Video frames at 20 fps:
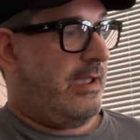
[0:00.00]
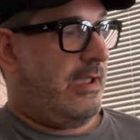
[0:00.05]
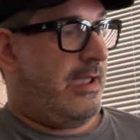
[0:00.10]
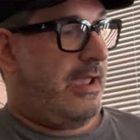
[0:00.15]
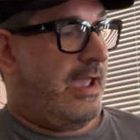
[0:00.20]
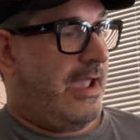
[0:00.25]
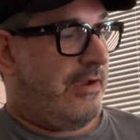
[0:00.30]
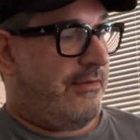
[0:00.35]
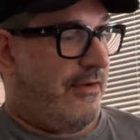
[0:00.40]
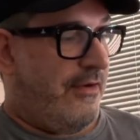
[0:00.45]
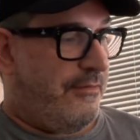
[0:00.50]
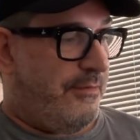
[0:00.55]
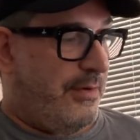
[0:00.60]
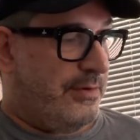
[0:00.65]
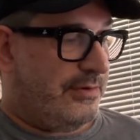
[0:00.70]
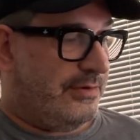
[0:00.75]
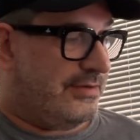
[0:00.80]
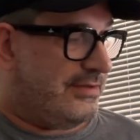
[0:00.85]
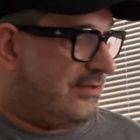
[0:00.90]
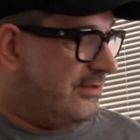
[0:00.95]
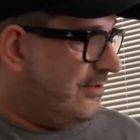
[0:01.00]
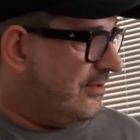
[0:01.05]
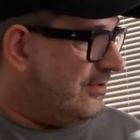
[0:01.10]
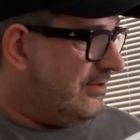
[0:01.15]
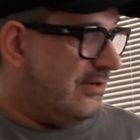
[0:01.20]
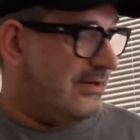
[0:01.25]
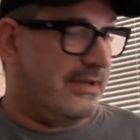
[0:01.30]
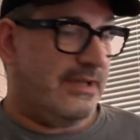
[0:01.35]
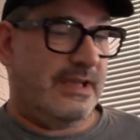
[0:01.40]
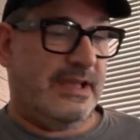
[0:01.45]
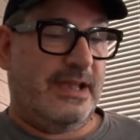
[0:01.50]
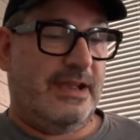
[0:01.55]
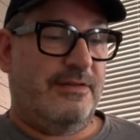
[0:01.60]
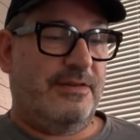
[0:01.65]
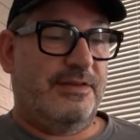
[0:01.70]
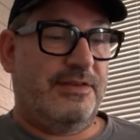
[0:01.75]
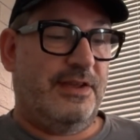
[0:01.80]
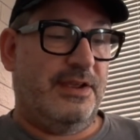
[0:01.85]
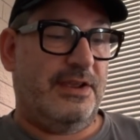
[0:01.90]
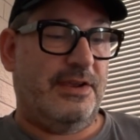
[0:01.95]
Aircraft Model Store
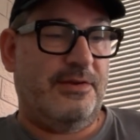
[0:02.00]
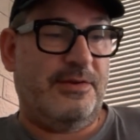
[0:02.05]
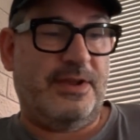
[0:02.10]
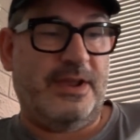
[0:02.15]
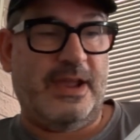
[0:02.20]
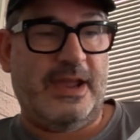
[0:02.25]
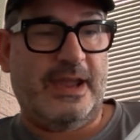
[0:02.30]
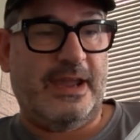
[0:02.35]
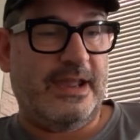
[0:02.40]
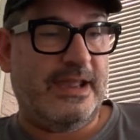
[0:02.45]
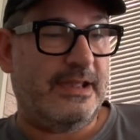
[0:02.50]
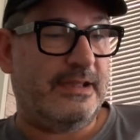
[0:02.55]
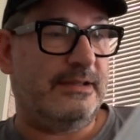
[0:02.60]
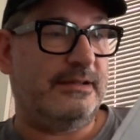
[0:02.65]
here in the UK.